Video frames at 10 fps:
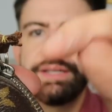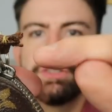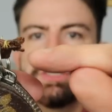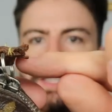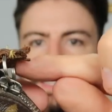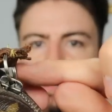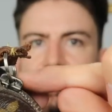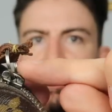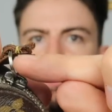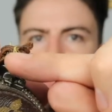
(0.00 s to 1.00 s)
because these
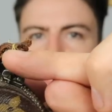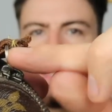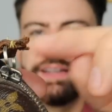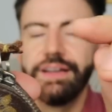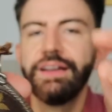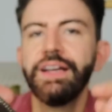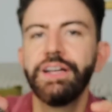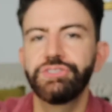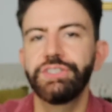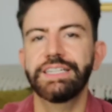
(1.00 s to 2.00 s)
loops here
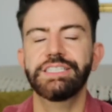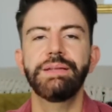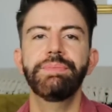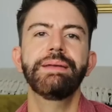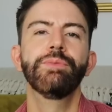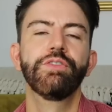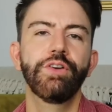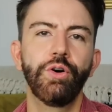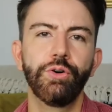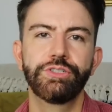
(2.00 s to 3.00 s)
should actually be more of
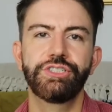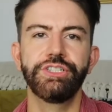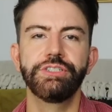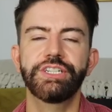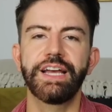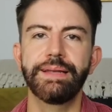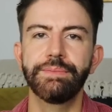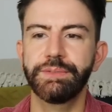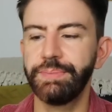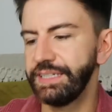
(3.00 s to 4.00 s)
a horseshoe
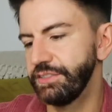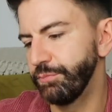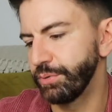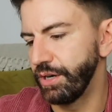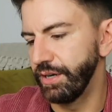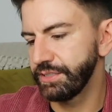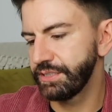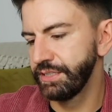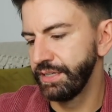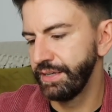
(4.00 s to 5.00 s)
shaped piece of
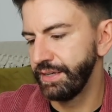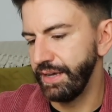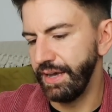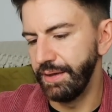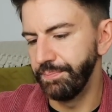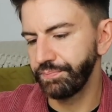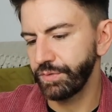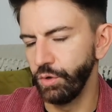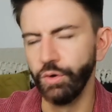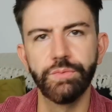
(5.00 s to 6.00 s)
brass
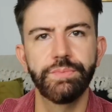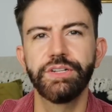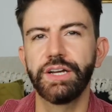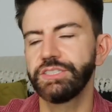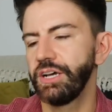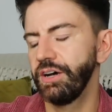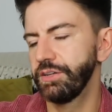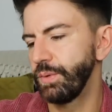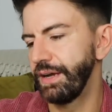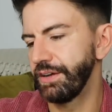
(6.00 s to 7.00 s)
or nicer
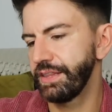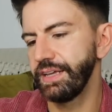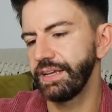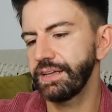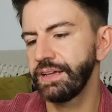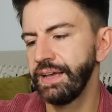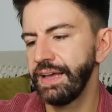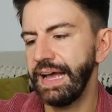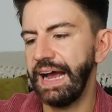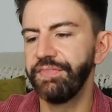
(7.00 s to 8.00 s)
hardware, I think.
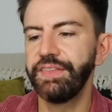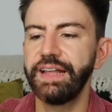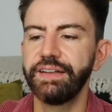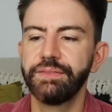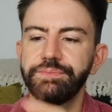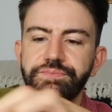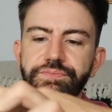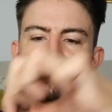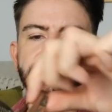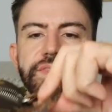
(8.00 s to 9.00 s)
And then
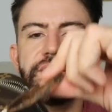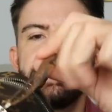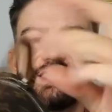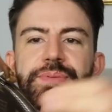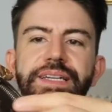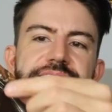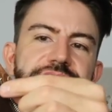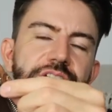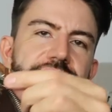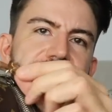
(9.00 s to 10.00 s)
this
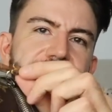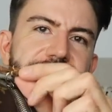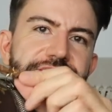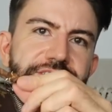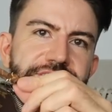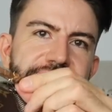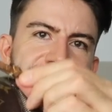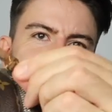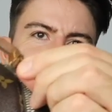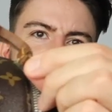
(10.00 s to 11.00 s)
piece obviously should
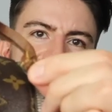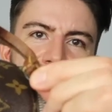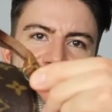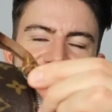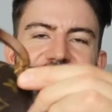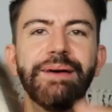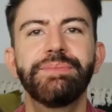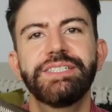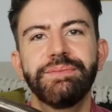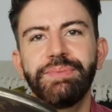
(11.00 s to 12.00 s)
not be
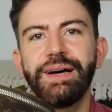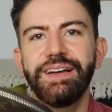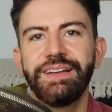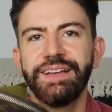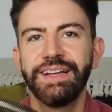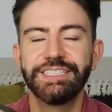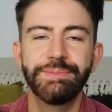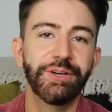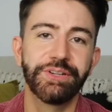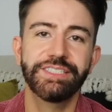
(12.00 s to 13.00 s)
snapped, but to
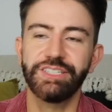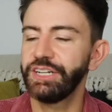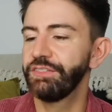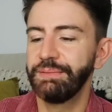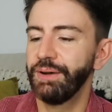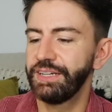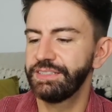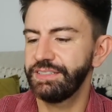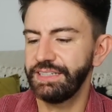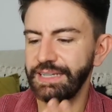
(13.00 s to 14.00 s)
be honest, I don't really
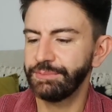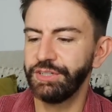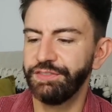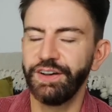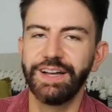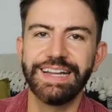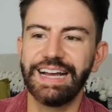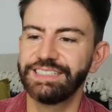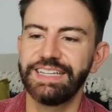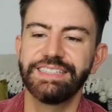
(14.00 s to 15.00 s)
mind. It's absolutely fine
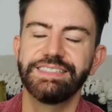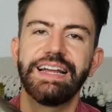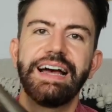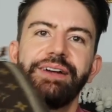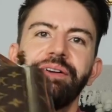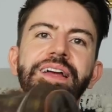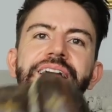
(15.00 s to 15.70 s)
as it is now.